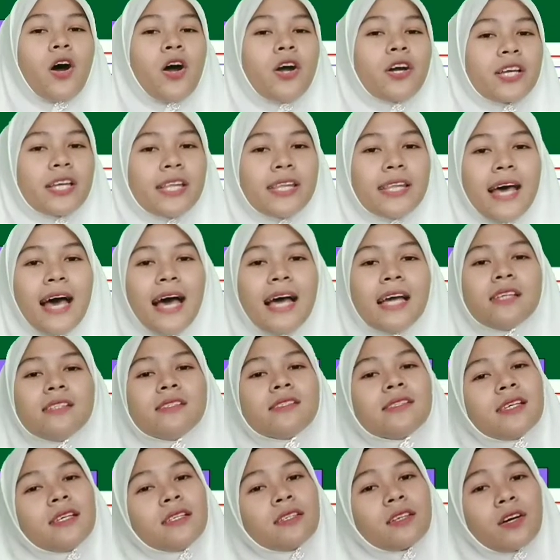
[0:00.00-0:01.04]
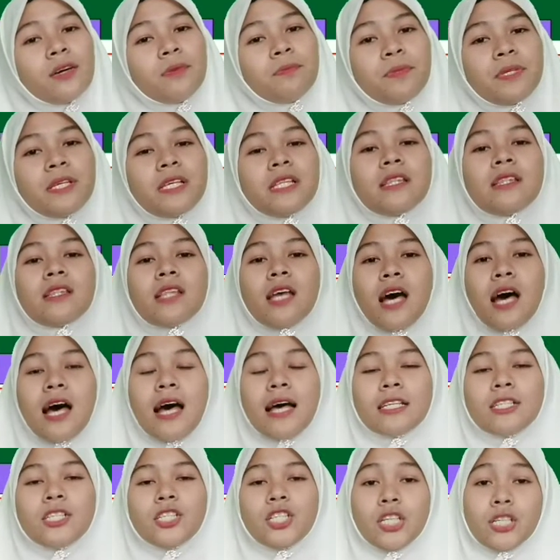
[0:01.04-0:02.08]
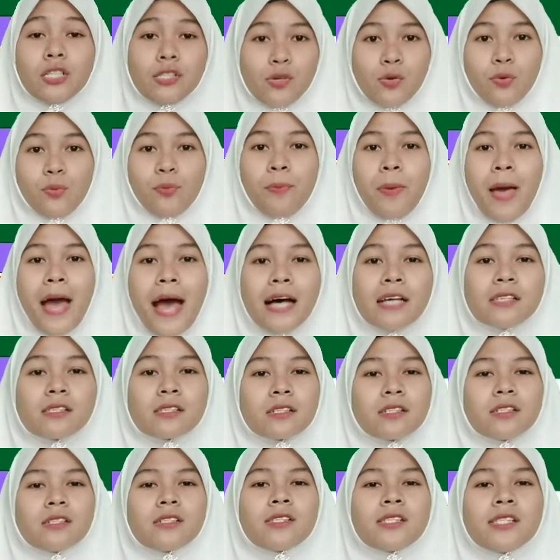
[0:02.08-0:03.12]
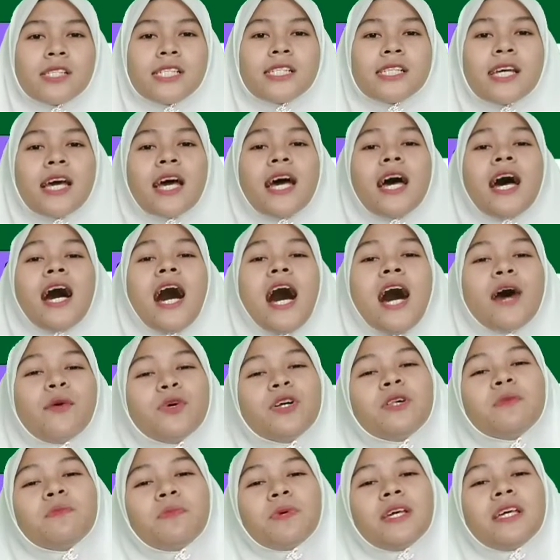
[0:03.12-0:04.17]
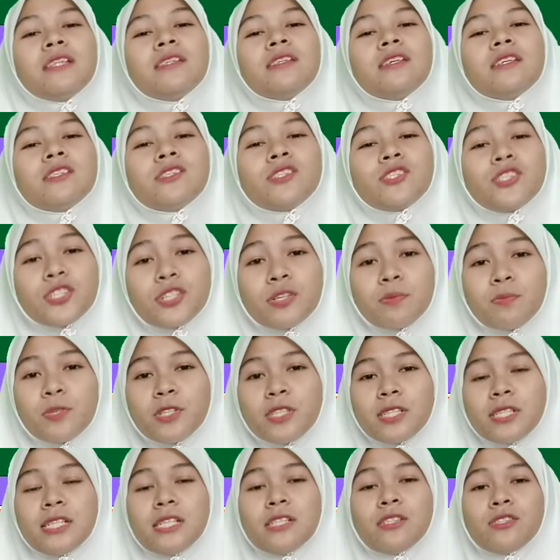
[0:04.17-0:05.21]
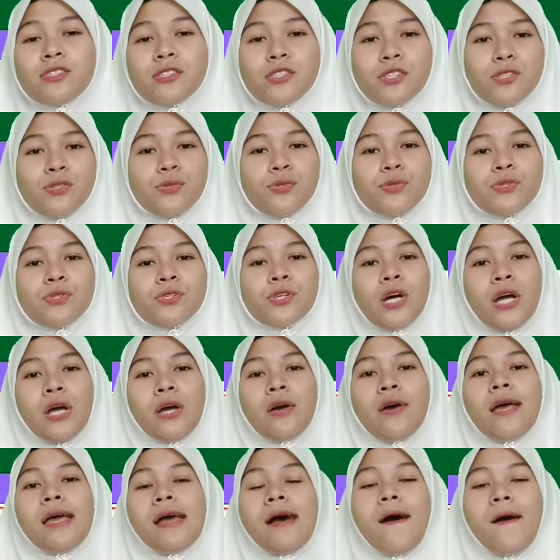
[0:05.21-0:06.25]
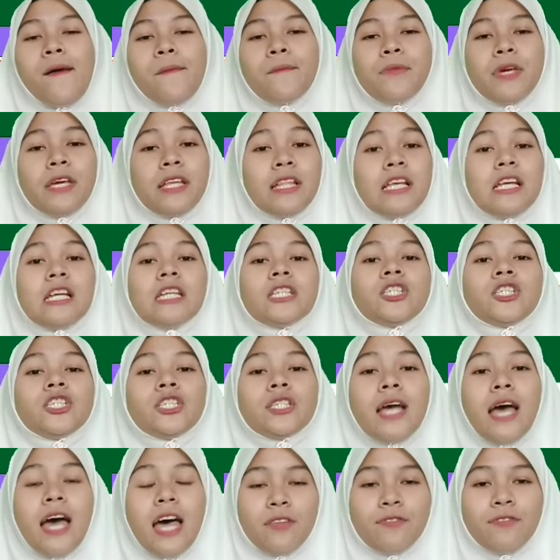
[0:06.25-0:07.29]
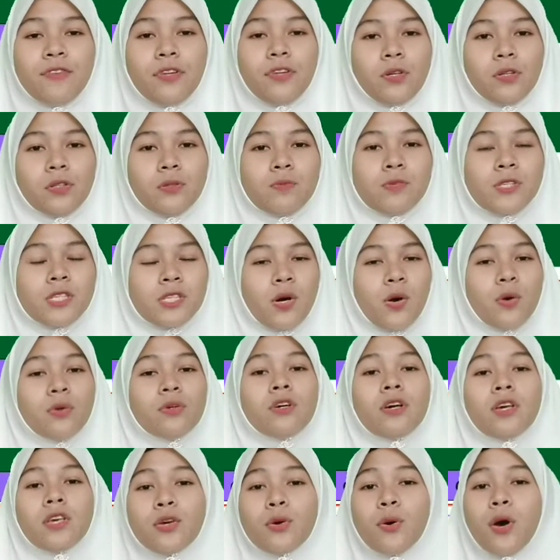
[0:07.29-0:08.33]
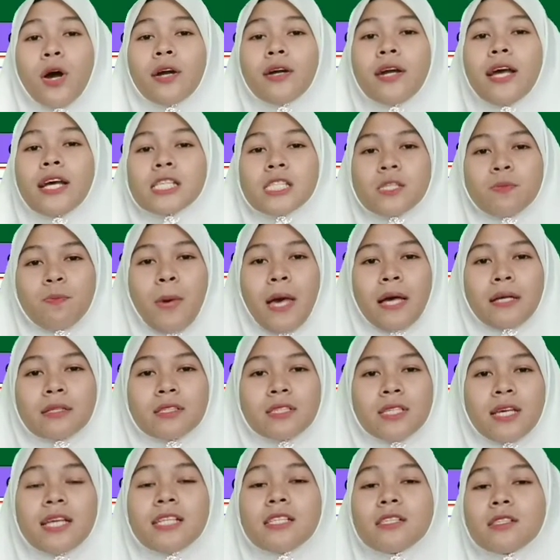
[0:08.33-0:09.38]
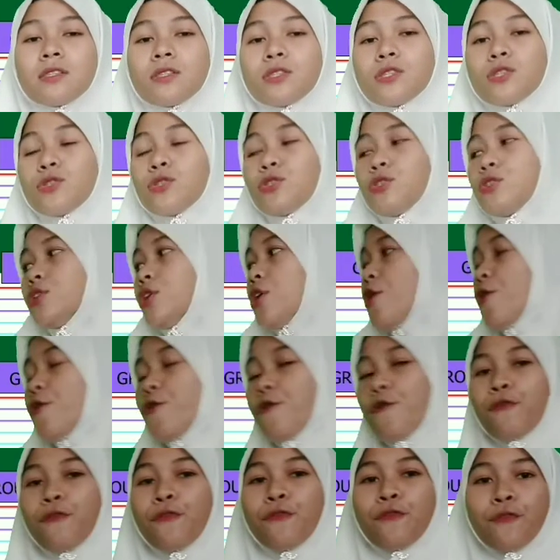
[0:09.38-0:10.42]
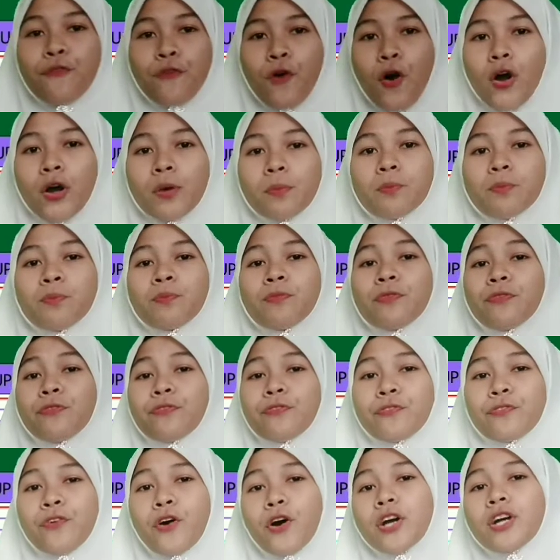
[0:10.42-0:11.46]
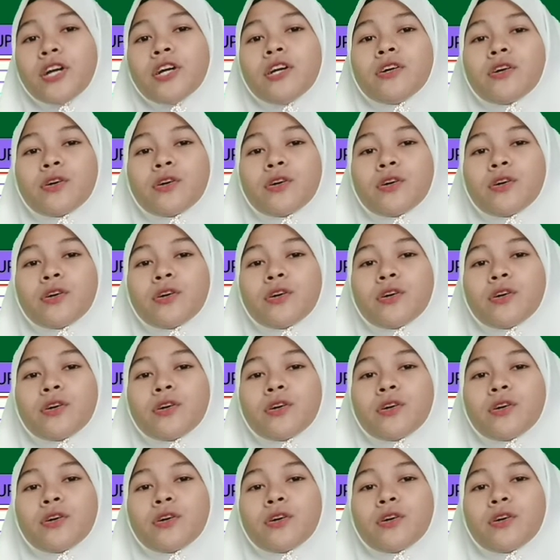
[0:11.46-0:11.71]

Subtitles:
organize and complete the jigsaw puzzles that I will be distributing to you in each envelope. So you are expected to form 4